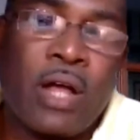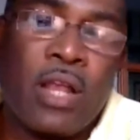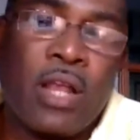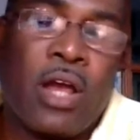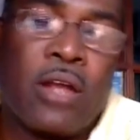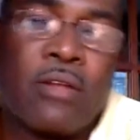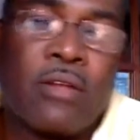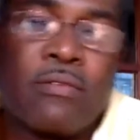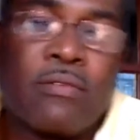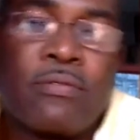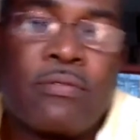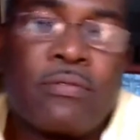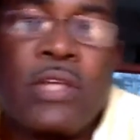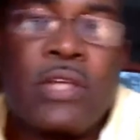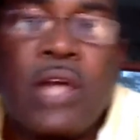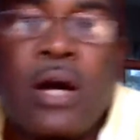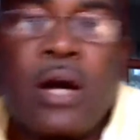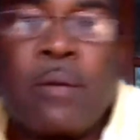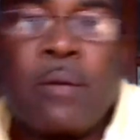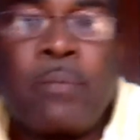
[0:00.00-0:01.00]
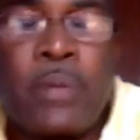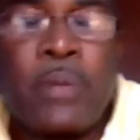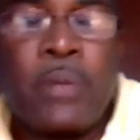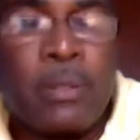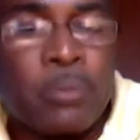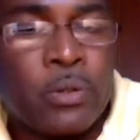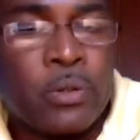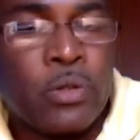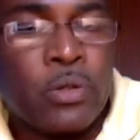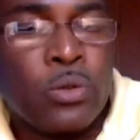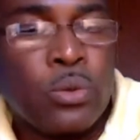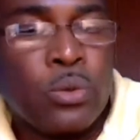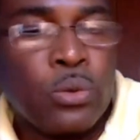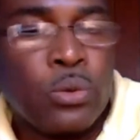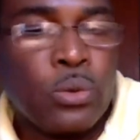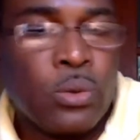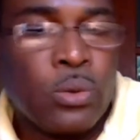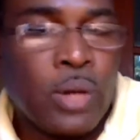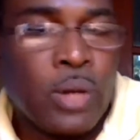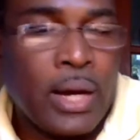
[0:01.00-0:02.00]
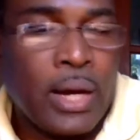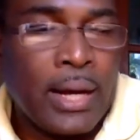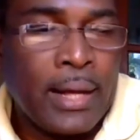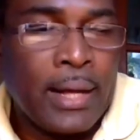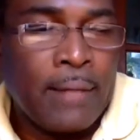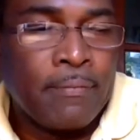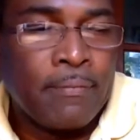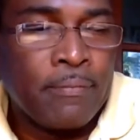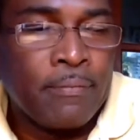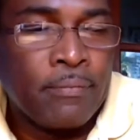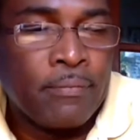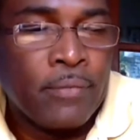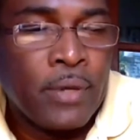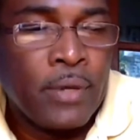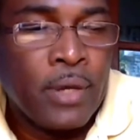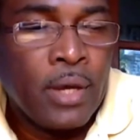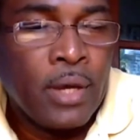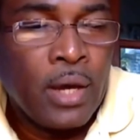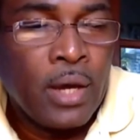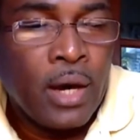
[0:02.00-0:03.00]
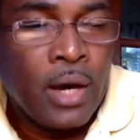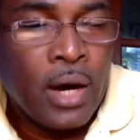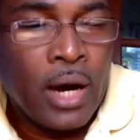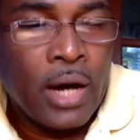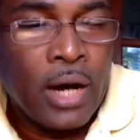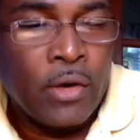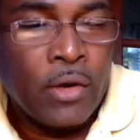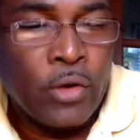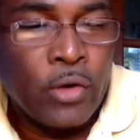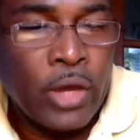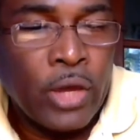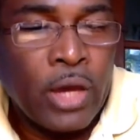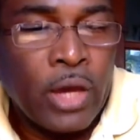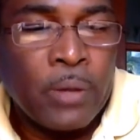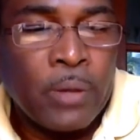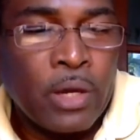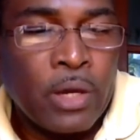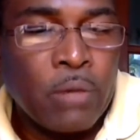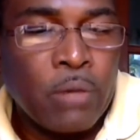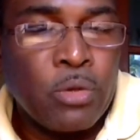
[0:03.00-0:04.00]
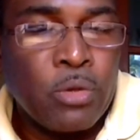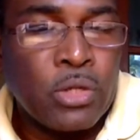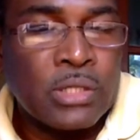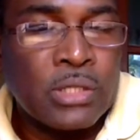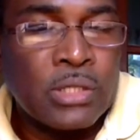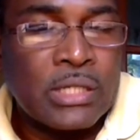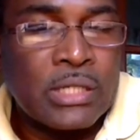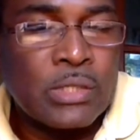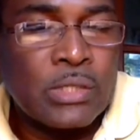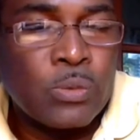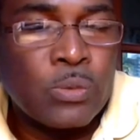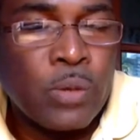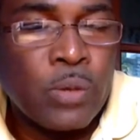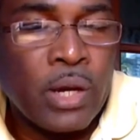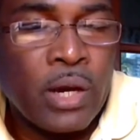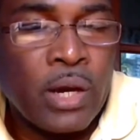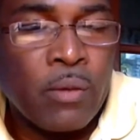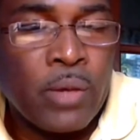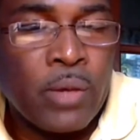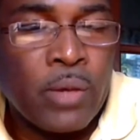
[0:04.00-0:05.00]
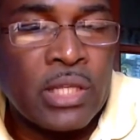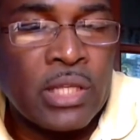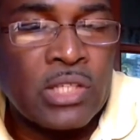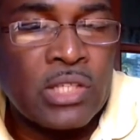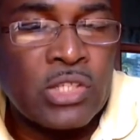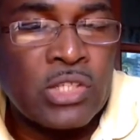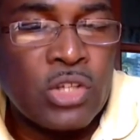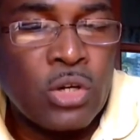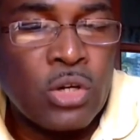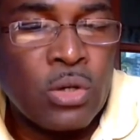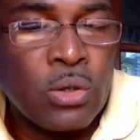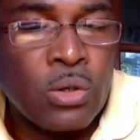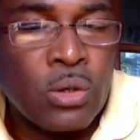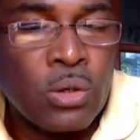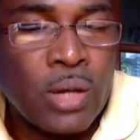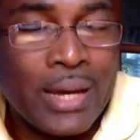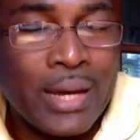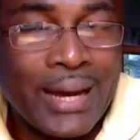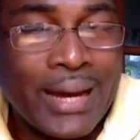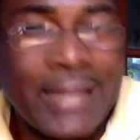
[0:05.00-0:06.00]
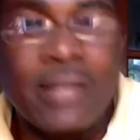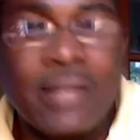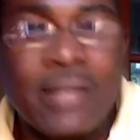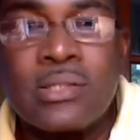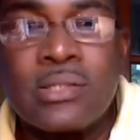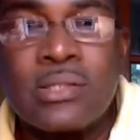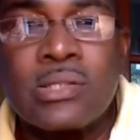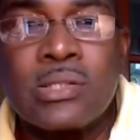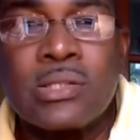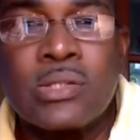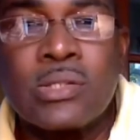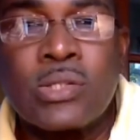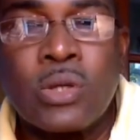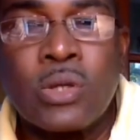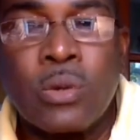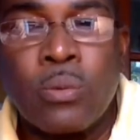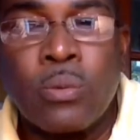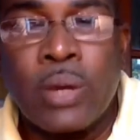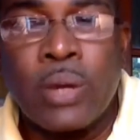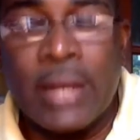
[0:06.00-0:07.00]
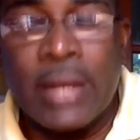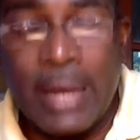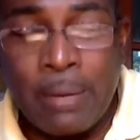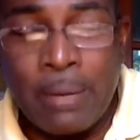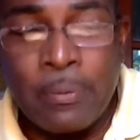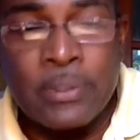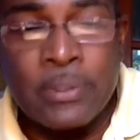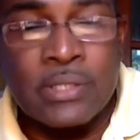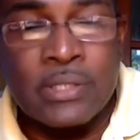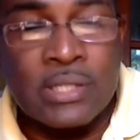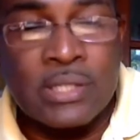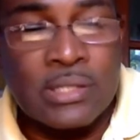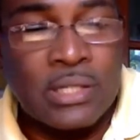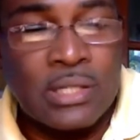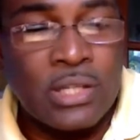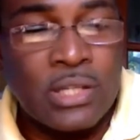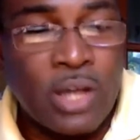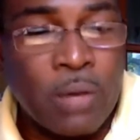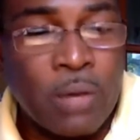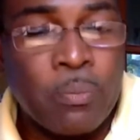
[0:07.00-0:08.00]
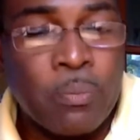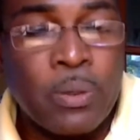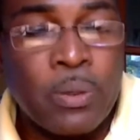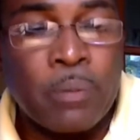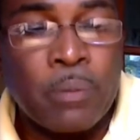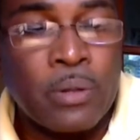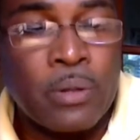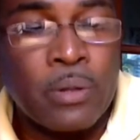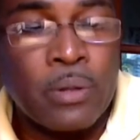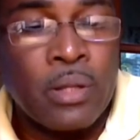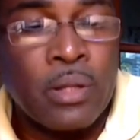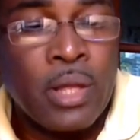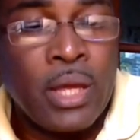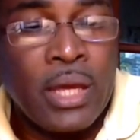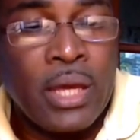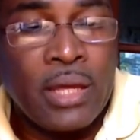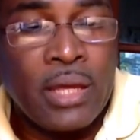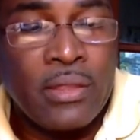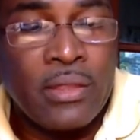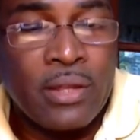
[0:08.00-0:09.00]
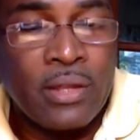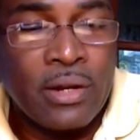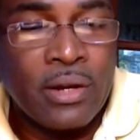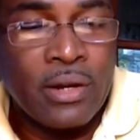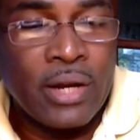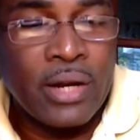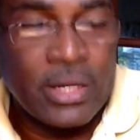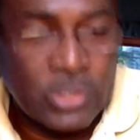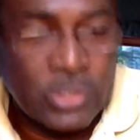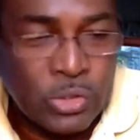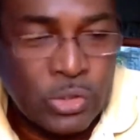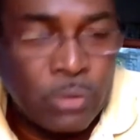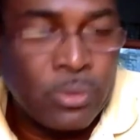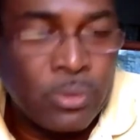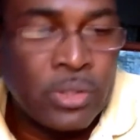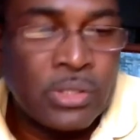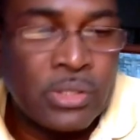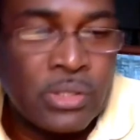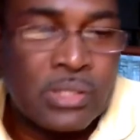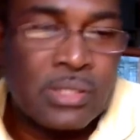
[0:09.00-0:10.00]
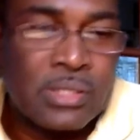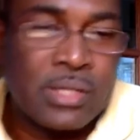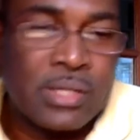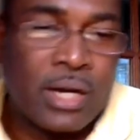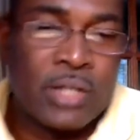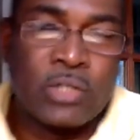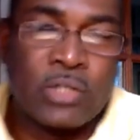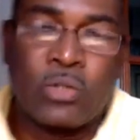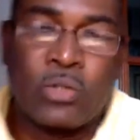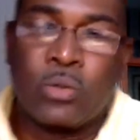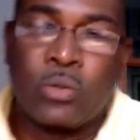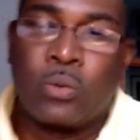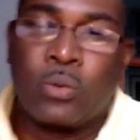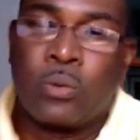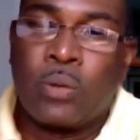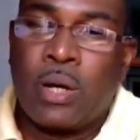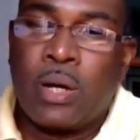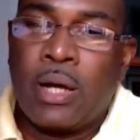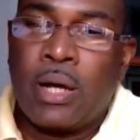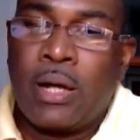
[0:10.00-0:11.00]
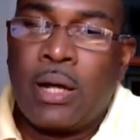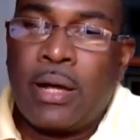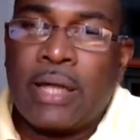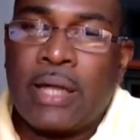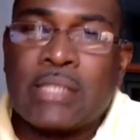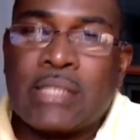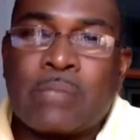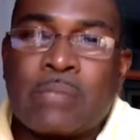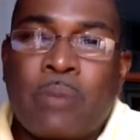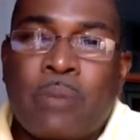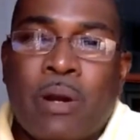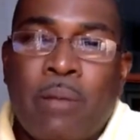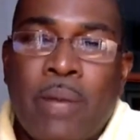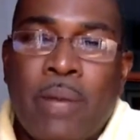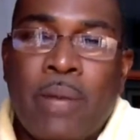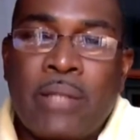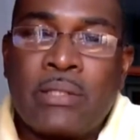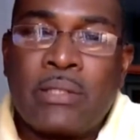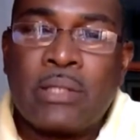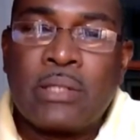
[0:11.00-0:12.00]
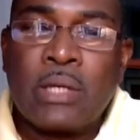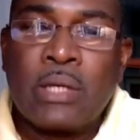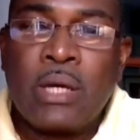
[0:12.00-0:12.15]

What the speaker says: lot of young people who are growing up in communities where there's no guidance. So what happens is that young people, in their exuberance, start to experiment